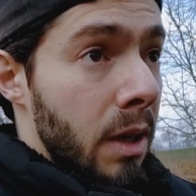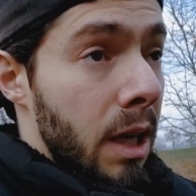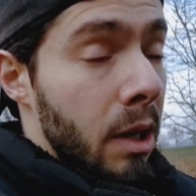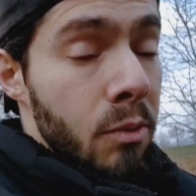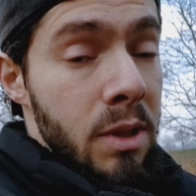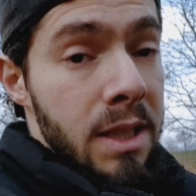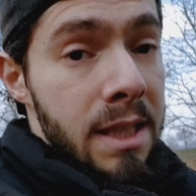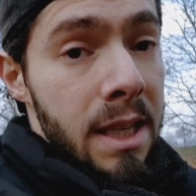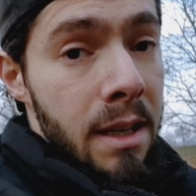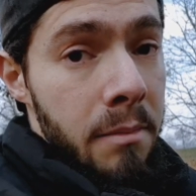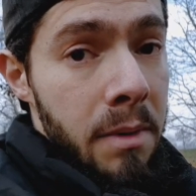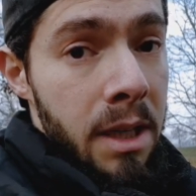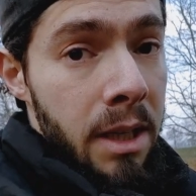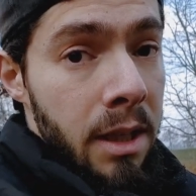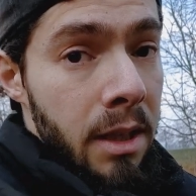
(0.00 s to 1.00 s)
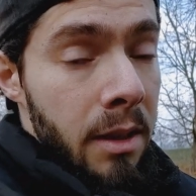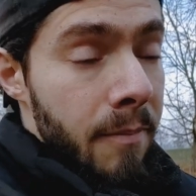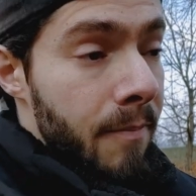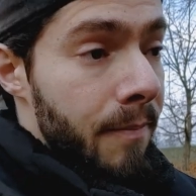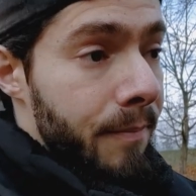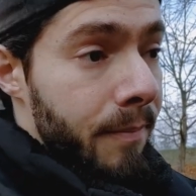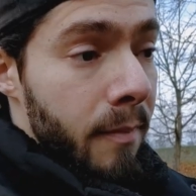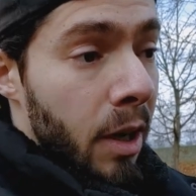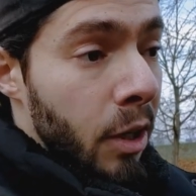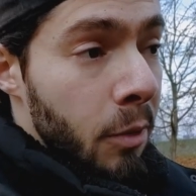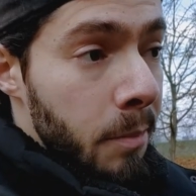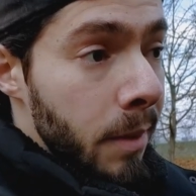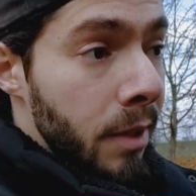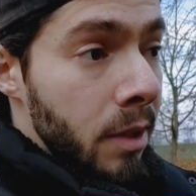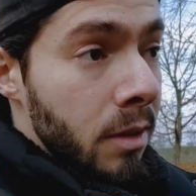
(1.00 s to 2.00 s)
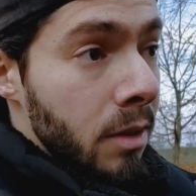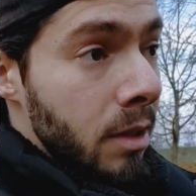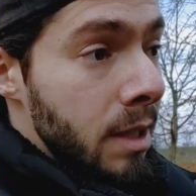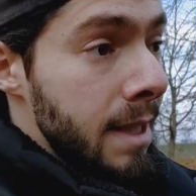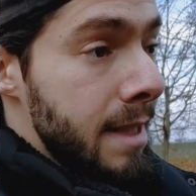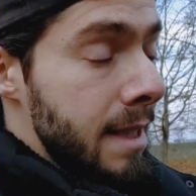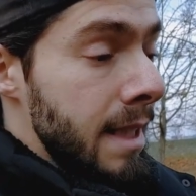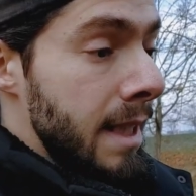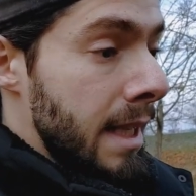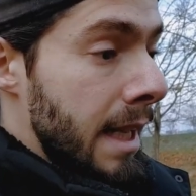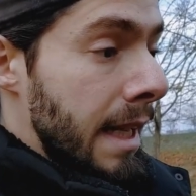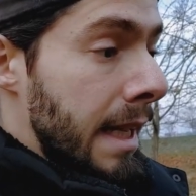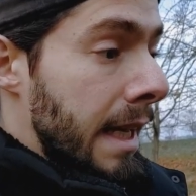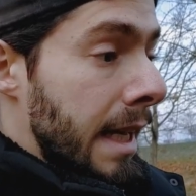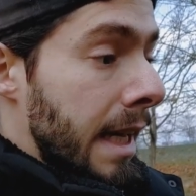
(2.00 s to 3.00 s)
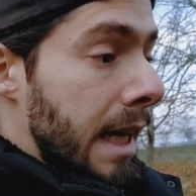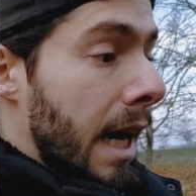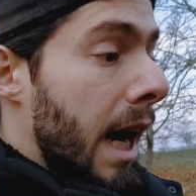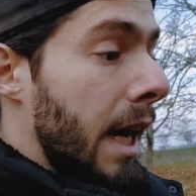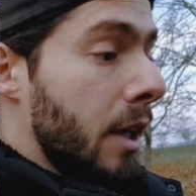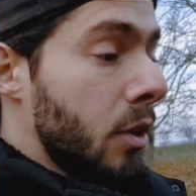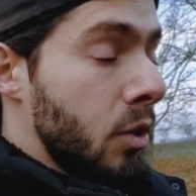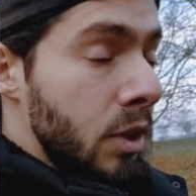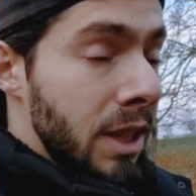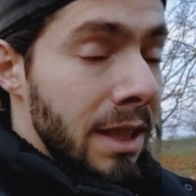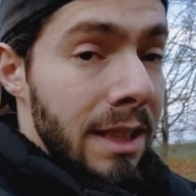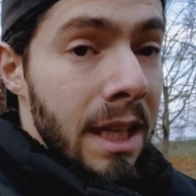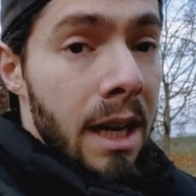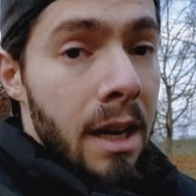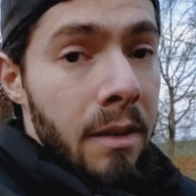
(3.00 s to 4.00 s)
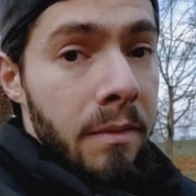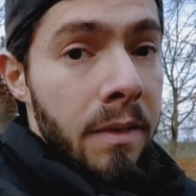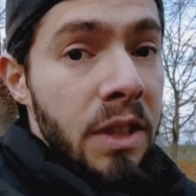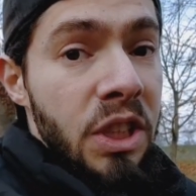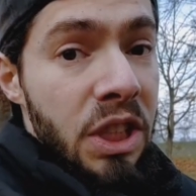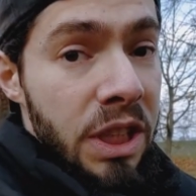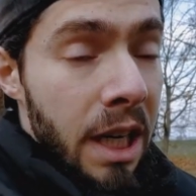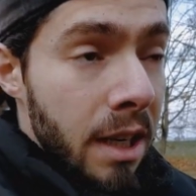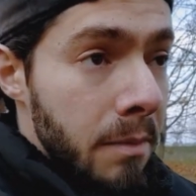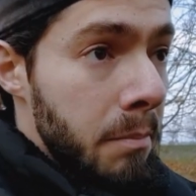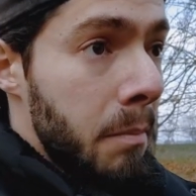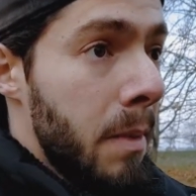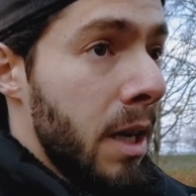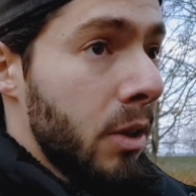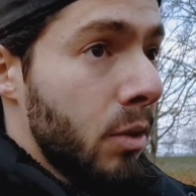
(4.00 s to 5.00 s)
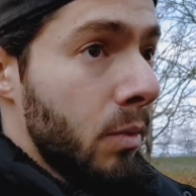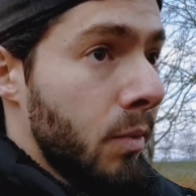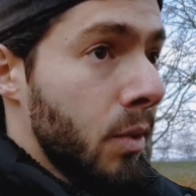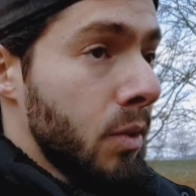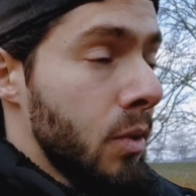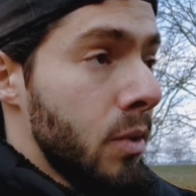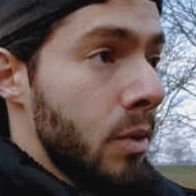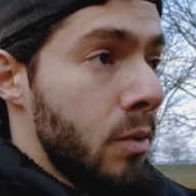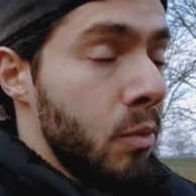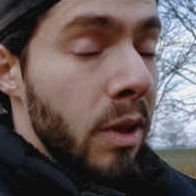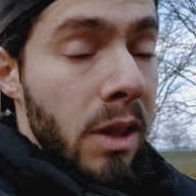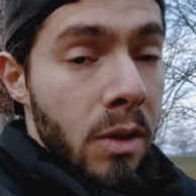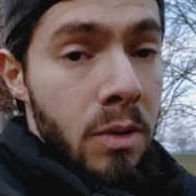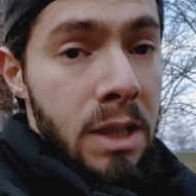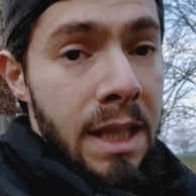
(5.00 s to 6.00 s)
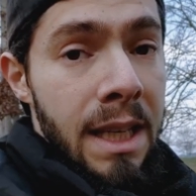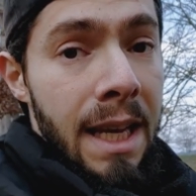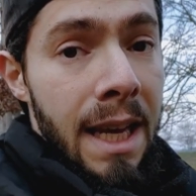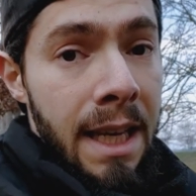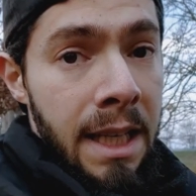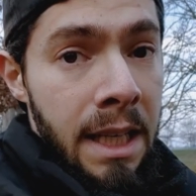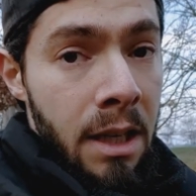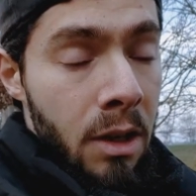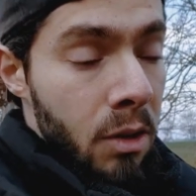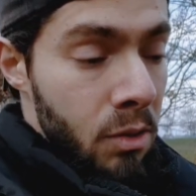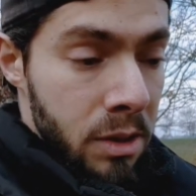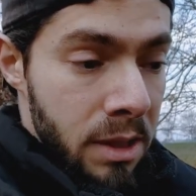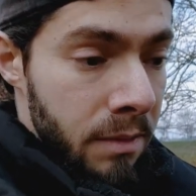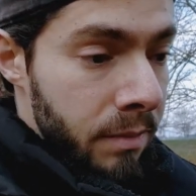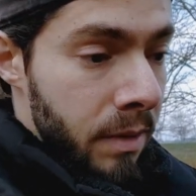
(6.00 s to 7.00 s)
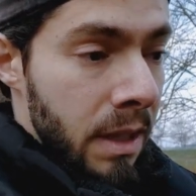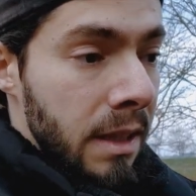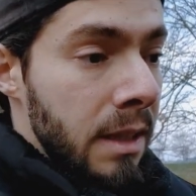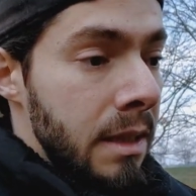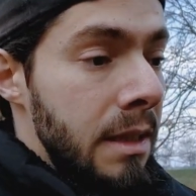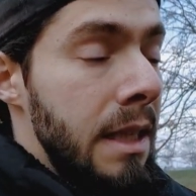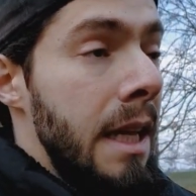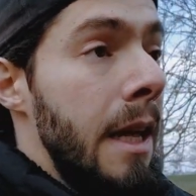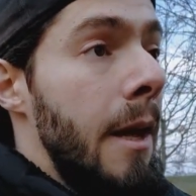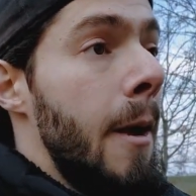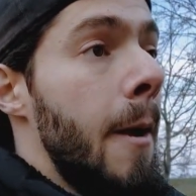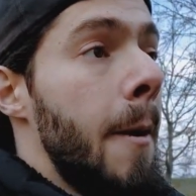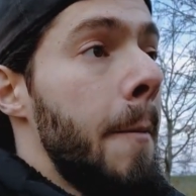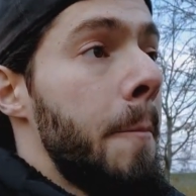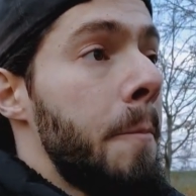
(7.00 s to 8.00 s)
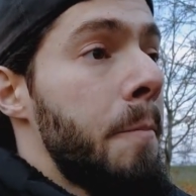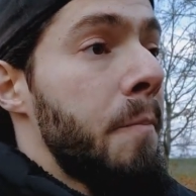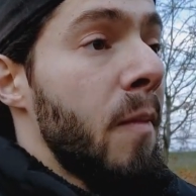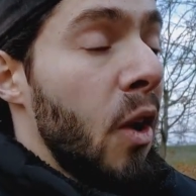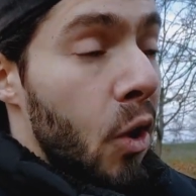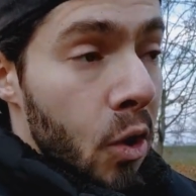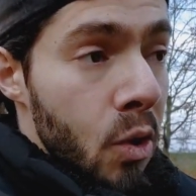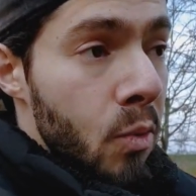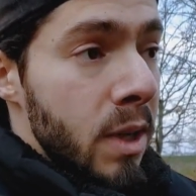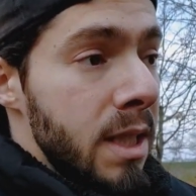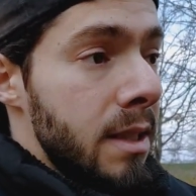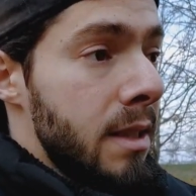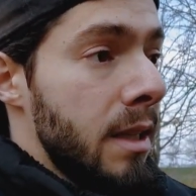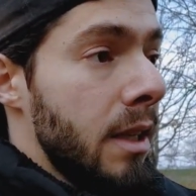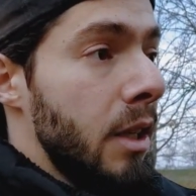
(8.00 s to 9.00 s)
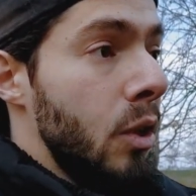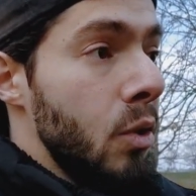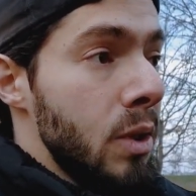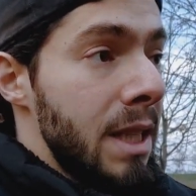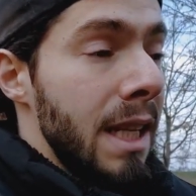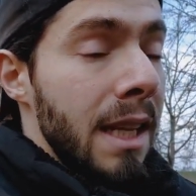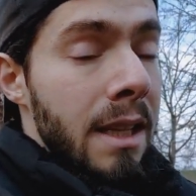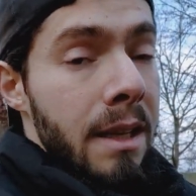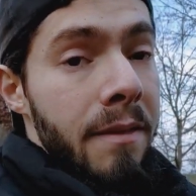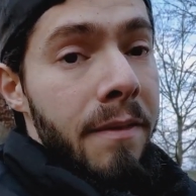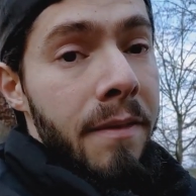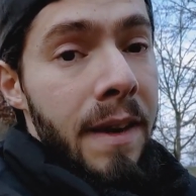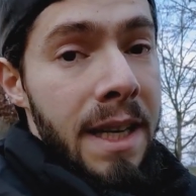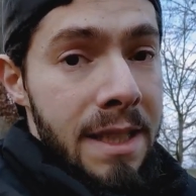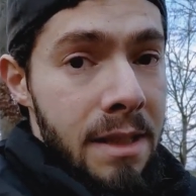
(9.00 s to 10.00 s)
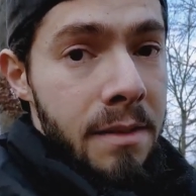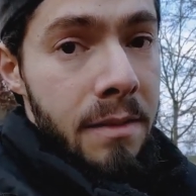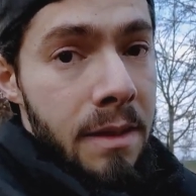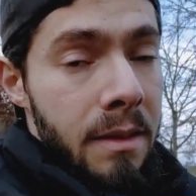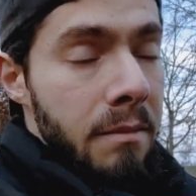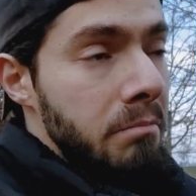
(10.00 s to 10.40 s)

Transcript: I will say my my opinion honestly. I couldn't have sharp macro photos with using any close-up filter. Always using reversed